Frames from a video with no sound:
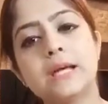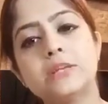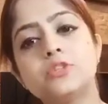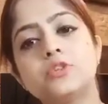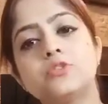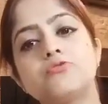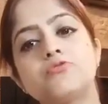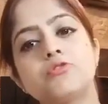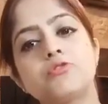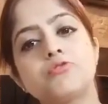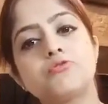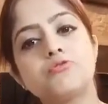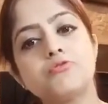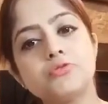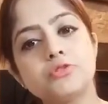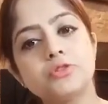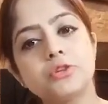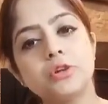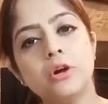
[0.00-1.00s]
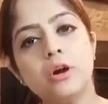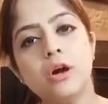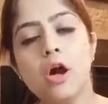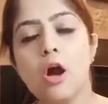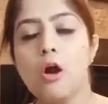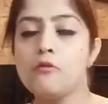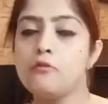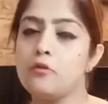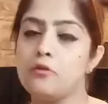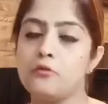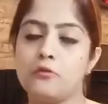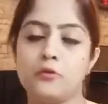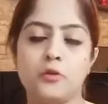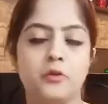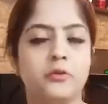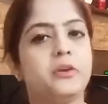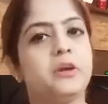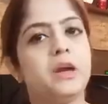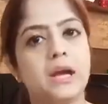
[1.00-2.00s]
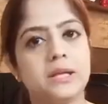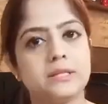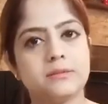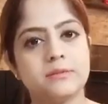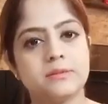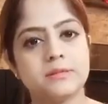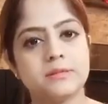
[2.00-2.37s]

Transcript: recruiter for further guidance.